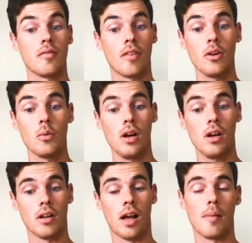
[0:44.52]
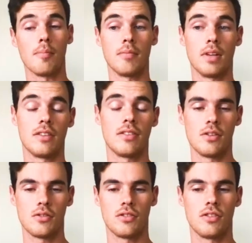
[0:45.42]
Very well. It's
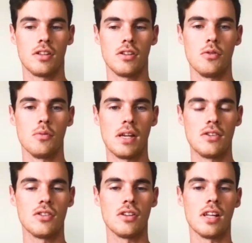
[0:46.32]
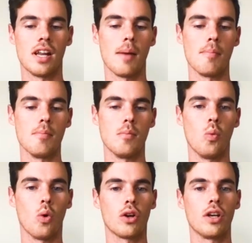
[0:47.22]
interesting you mention it. I'm
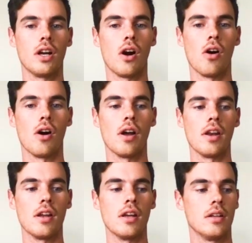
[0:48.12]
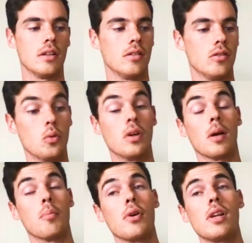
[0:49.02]
working on doing a
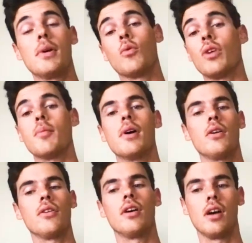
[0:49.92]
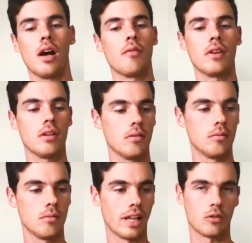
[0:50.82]
pretty big rebuild of it.
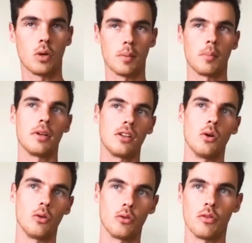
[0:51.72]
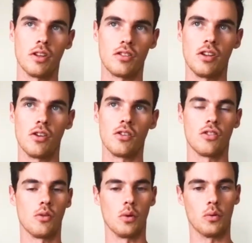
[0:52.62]
That's one of my big goals for this year is to
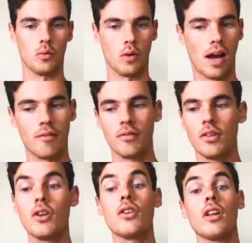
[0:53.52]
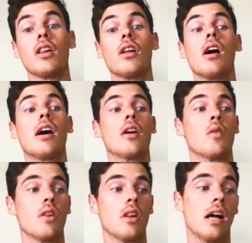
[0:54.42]
do I've learned a lot
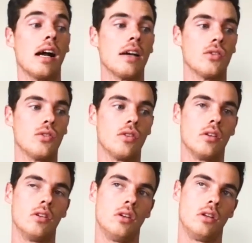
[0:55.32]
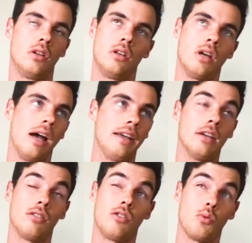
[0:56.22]
over the last, I
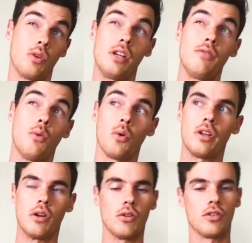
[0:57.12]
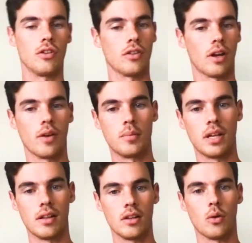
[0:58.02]
guess, 3, 4 years since I've
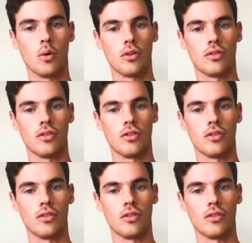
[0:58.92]
updated the course.